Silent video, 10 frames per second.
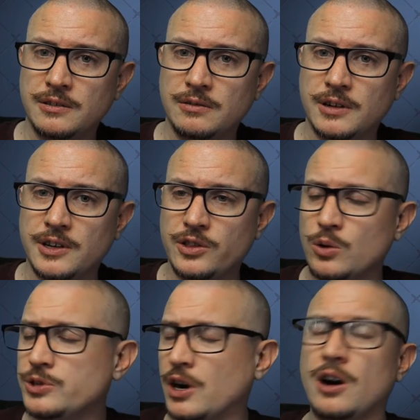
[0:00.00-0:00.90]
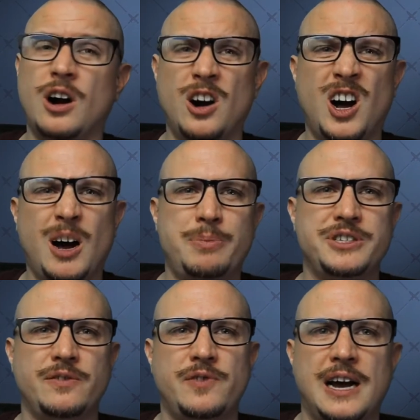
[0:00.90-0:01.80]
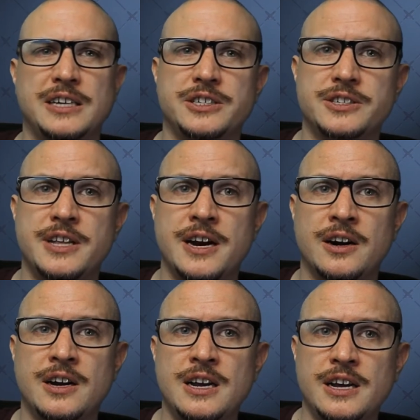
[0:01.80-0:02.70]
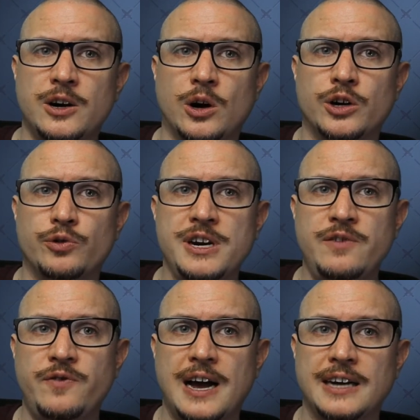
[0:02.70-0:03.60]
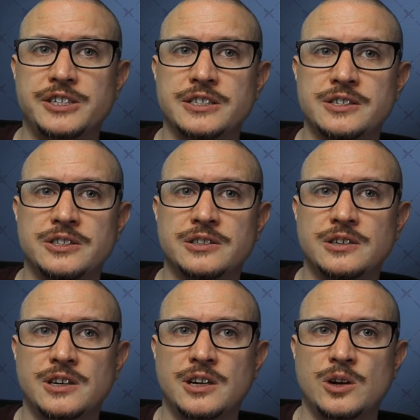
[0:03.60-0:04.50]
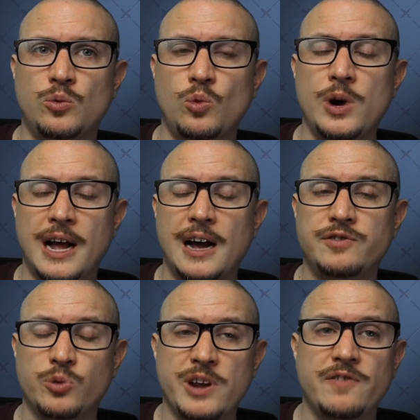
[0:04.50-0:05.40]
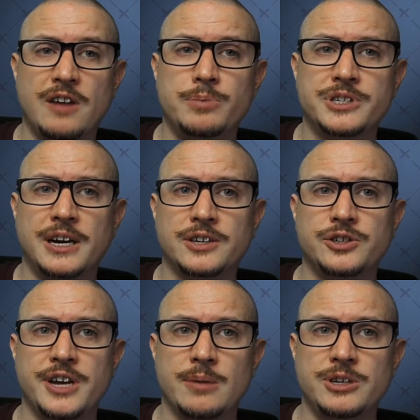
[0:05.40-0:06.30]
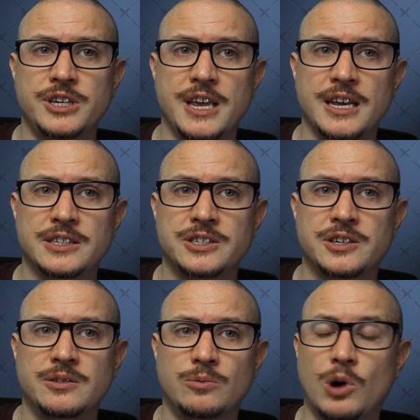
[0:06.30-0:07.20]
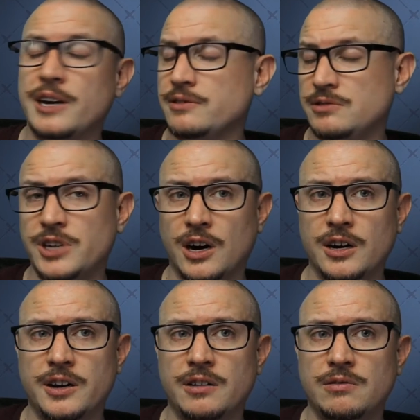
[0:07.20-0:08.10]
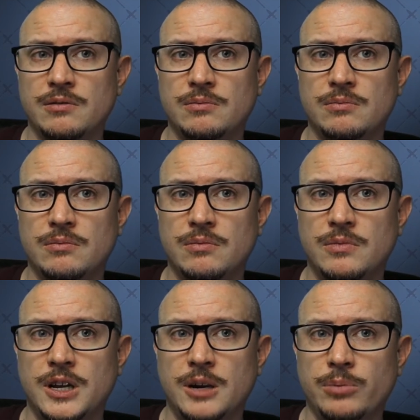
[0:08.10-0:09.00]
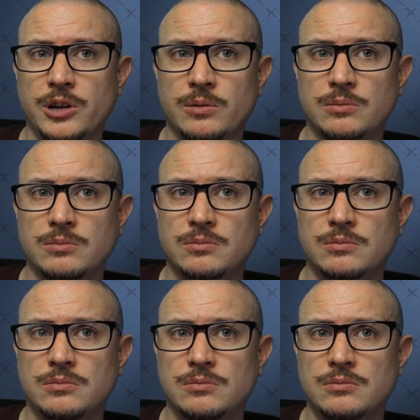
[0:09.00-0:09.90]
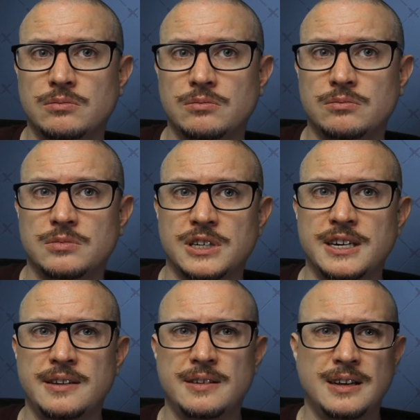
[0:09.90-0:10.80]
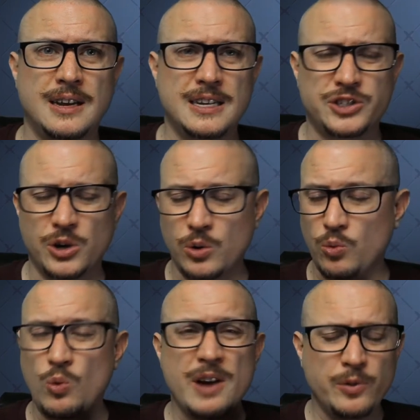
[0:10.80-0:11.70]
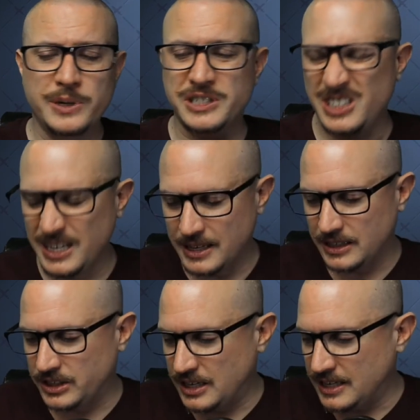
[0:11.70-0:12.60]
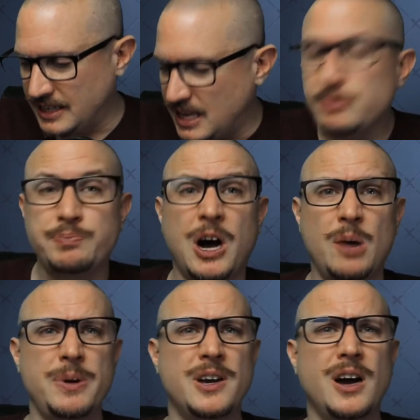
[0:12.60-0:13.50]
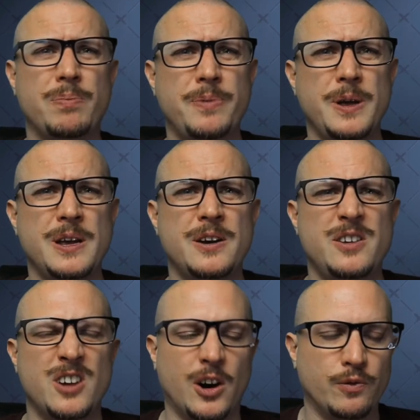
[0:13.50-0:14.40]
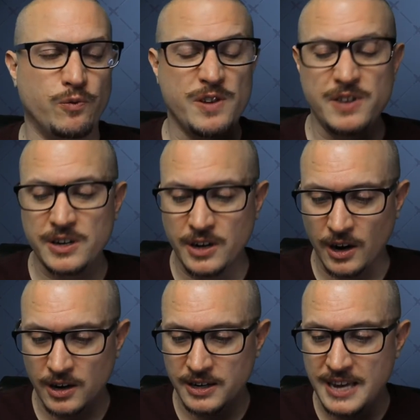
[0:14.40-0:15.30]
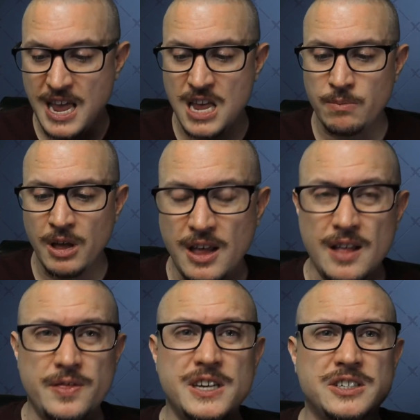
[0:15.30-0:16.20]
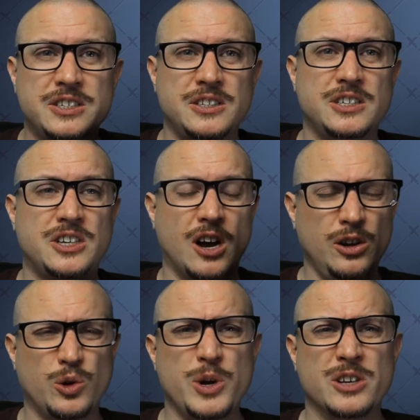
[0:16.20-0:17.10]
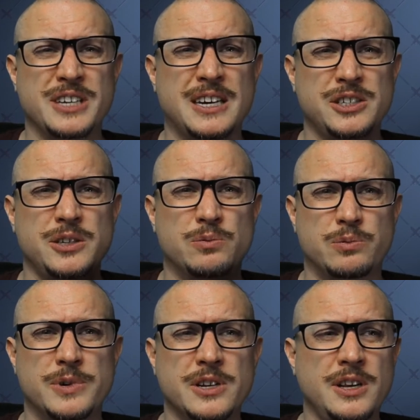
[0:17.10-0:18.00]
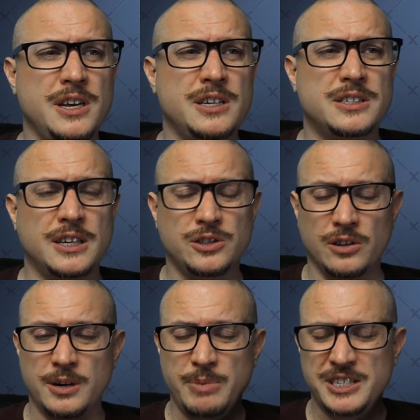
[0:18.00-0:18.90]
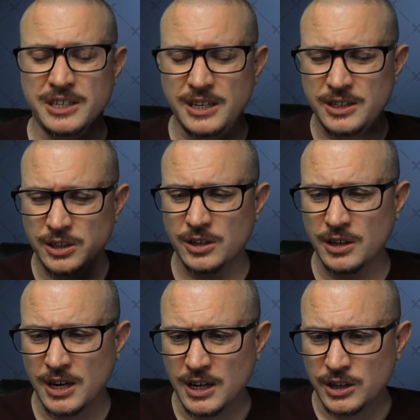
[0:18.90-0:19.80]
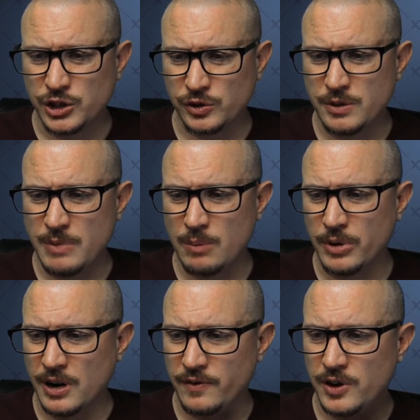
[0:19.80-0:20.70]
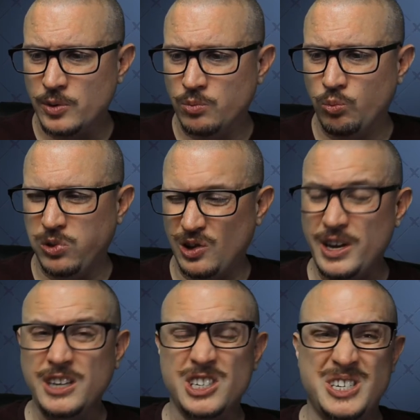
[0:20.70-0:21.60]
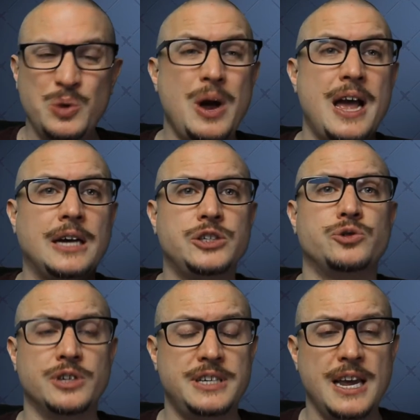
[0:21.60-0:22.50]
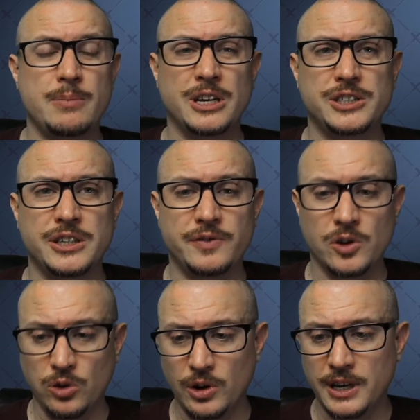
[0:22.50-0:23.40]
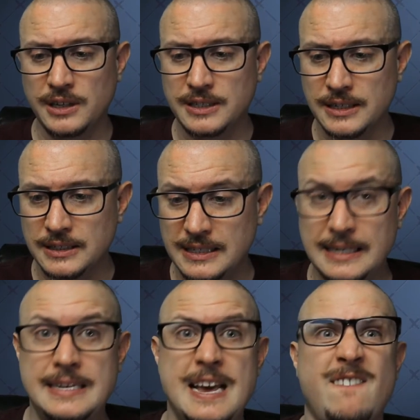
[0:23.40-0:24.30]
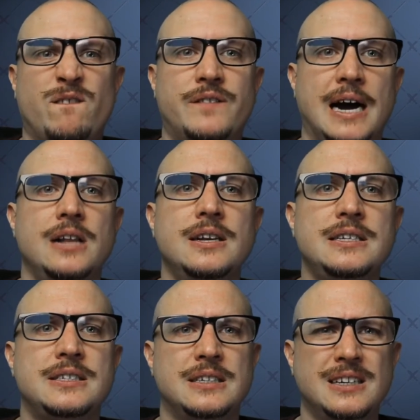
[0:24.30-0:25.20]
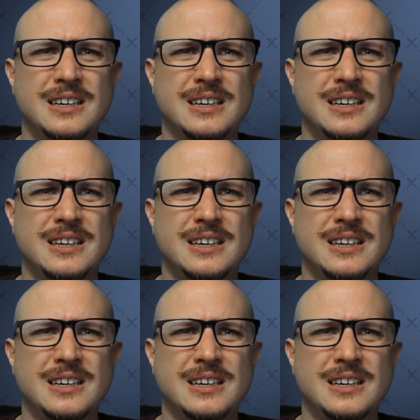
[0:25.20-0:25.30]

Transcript: Right? Those are our opposite factions there. You know, our green factions would have 25% extra damage against what? Dark and blue. Right? So whenever we see this, it keeps popping up in our Rivengard game. This color wheel is actually really central, and it makes it easier to remember if you're looking to do extra damage, if you're looking to get violent.